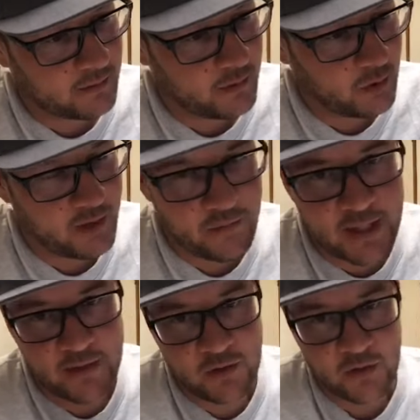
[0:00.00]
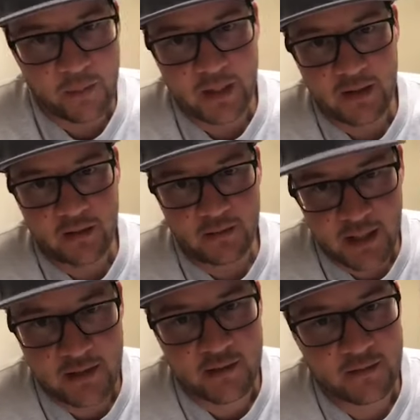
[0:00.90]
who have raced Euro B.
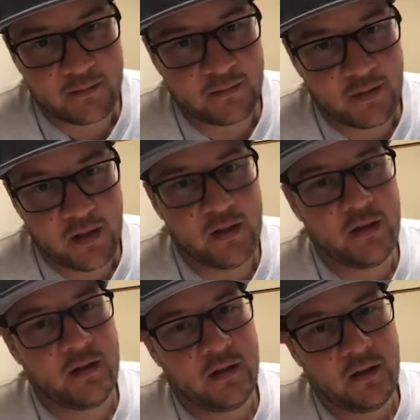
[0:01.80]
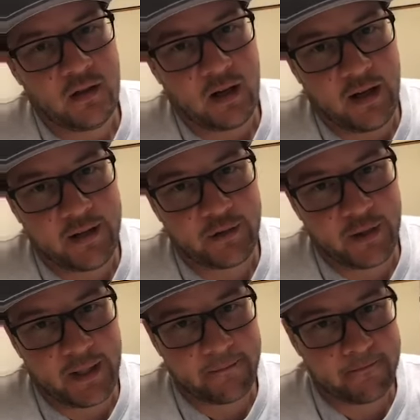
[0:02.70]
Yes, I
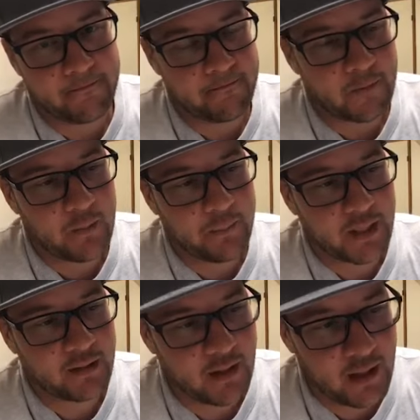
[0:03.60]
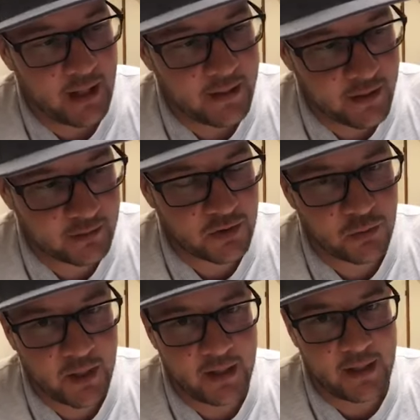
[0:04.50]
agree. But I don't
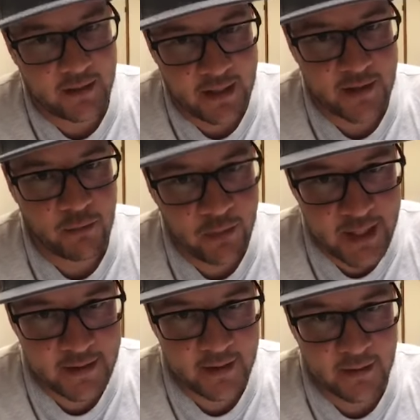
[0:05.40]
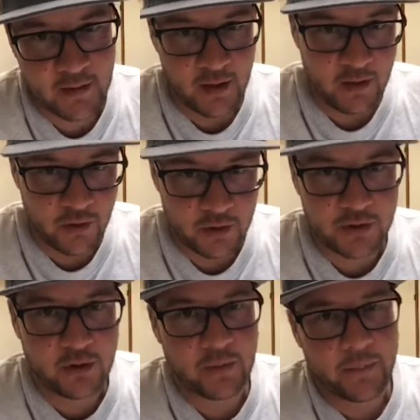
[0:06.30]
agree that that's a reason
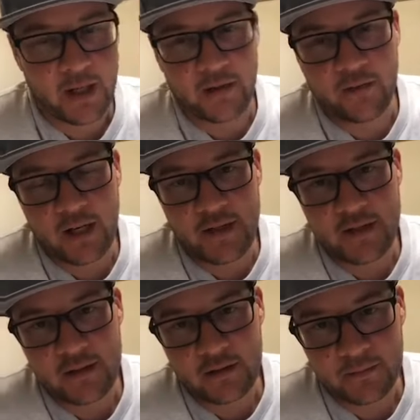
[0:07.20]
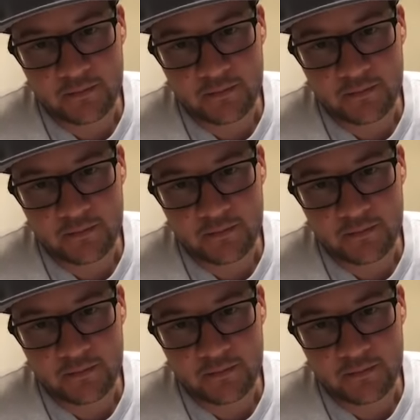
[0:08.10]
not to combine the races.